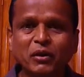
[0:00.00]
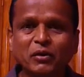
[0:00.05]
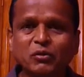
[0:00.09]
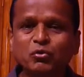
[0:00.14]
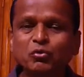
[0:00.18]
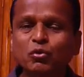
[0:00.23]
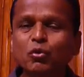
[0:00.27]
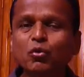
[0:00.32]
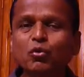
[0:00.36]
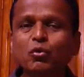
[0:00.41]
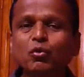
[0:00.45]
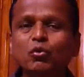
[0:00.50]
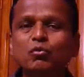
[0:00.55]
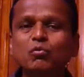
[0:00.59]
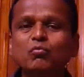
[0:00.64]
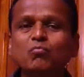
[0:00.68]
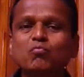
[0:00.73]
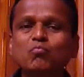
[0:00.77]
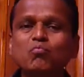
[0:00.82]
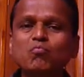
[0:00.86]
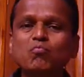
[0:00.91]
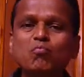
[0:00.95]
So
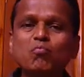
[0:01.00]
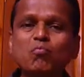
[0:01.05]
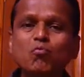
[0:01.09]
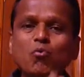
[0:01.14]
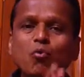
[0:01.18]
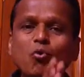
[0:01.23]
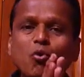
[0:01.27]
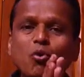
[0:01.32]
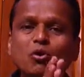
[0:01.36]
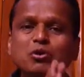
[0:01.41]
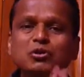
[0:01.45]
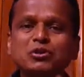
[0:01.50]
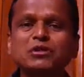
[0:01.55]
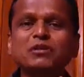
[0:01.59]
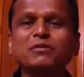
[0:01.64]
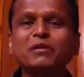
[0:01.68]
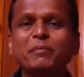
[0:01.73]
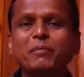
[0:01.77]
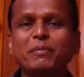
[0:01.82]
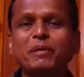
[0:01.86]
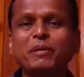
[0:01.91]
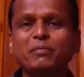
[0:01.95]
most of
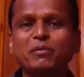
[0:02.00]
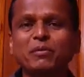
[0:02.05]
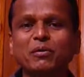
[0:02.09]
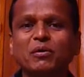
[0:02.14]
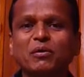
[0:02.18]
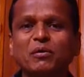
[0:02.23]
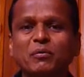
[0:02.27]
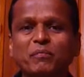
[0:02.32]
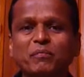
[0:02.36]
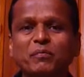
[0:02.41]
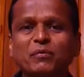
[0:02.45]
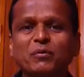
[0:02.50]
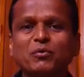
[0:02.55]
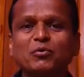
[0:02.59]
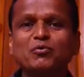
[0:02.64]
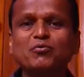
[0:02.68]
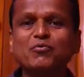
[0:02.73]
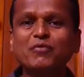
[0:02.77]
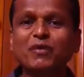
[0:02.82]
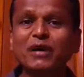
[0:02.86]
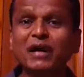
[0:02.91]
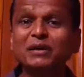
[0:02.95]
the people who
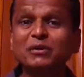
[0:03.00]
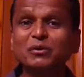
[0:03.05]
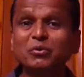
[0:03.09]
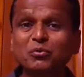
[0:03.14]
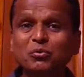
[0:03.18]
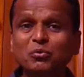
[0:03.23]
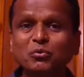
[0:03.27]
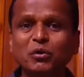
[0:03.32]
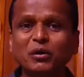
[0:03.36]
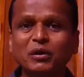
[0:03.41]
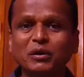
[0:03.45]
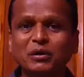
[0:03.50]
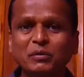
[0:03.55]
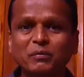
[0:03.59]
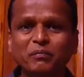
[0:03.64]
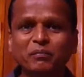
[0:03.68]
try to do it